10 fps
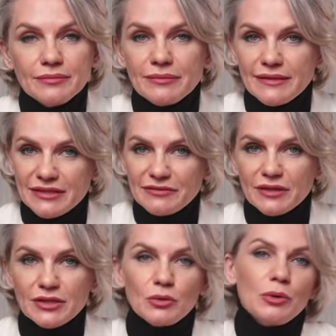This
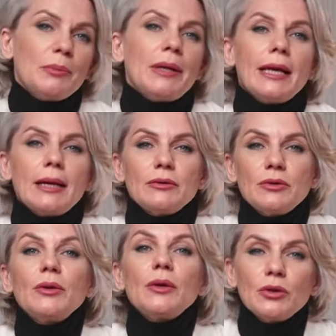video will be
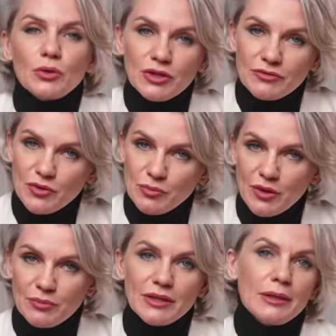helpful not only for
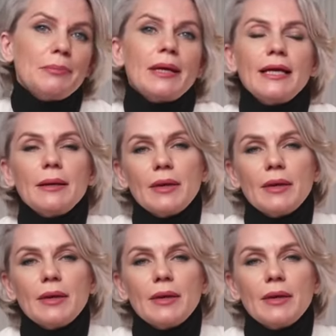permanent makeup